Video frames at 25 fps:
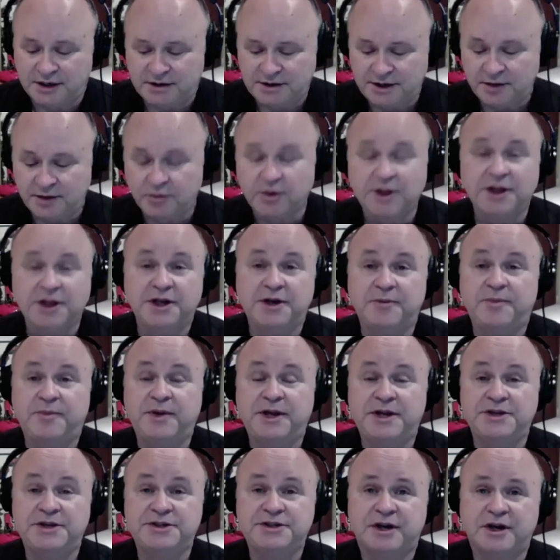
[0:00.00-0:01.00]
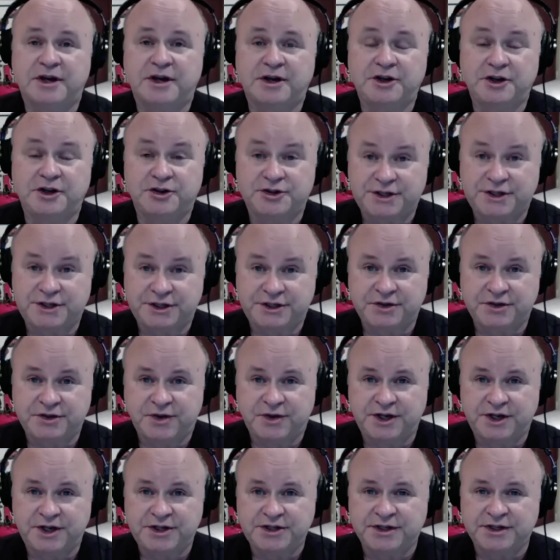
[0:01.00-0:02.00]
really depends on your
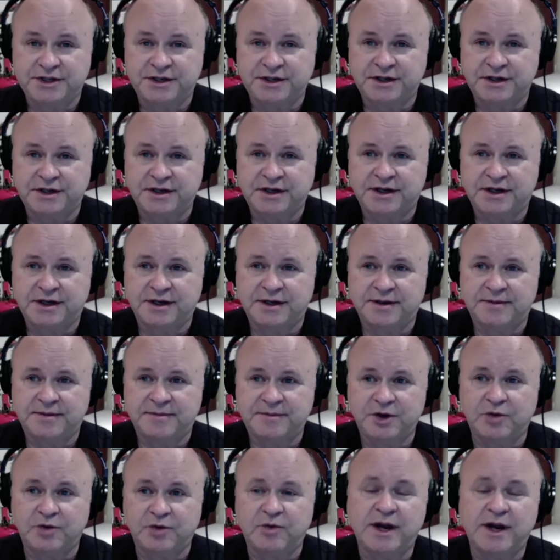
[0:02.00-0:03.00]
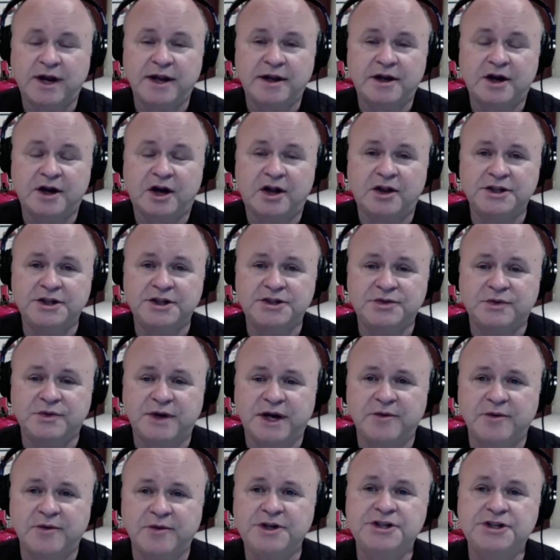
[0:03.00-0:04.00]
situation. You're right. College, when I
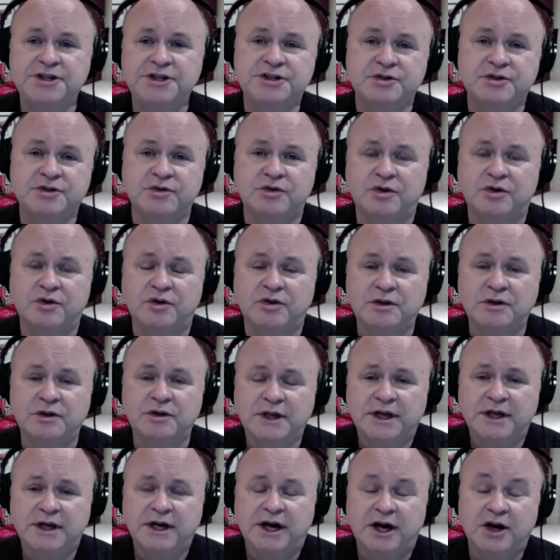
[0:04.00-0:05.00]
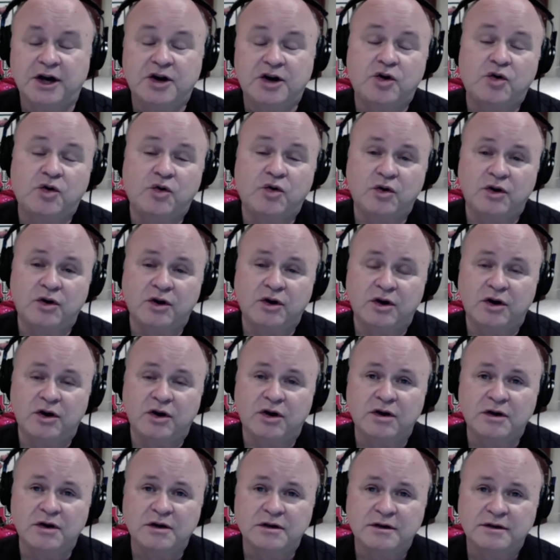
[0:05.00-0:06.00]
went to school, a quarter
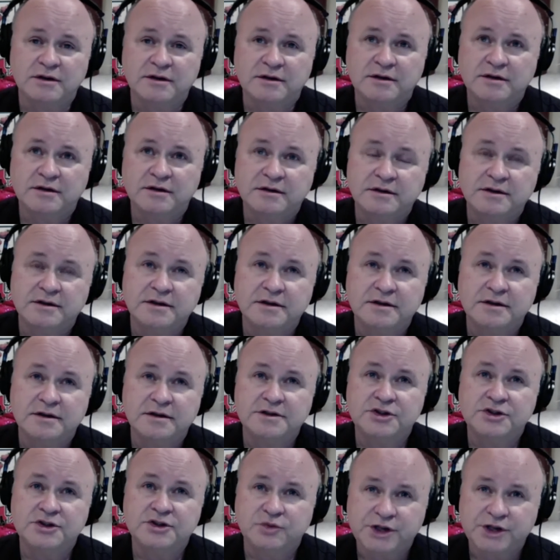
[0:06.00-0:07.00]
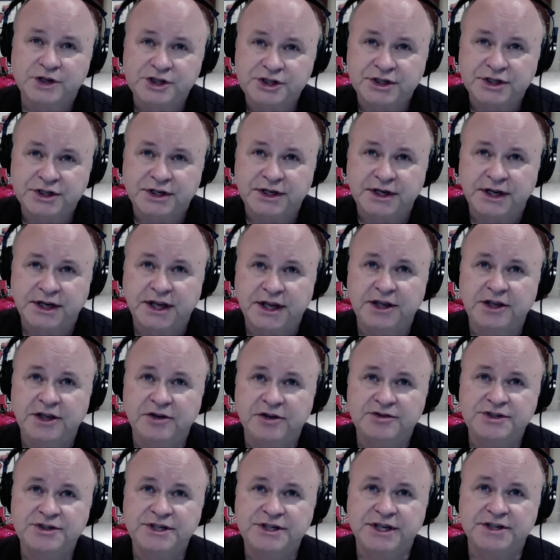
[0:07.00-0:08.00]
tuition at
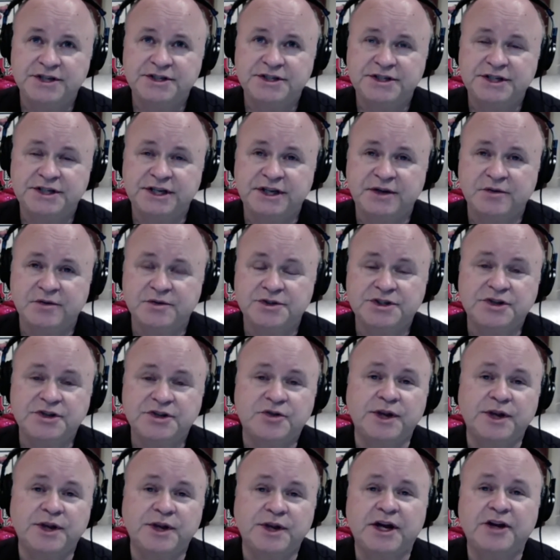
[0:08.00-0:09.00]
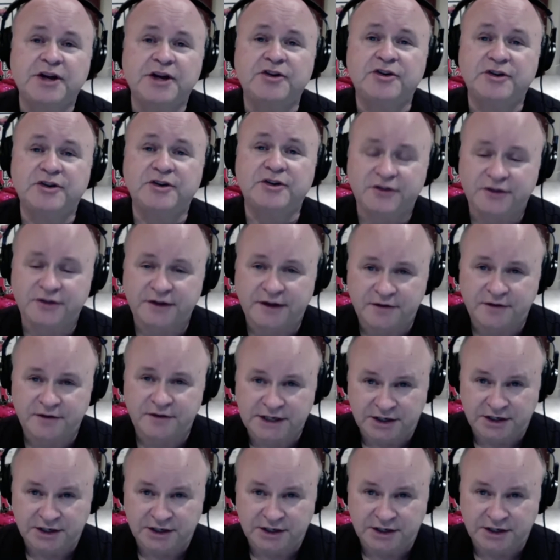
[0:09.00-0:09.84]
UCSD was $370.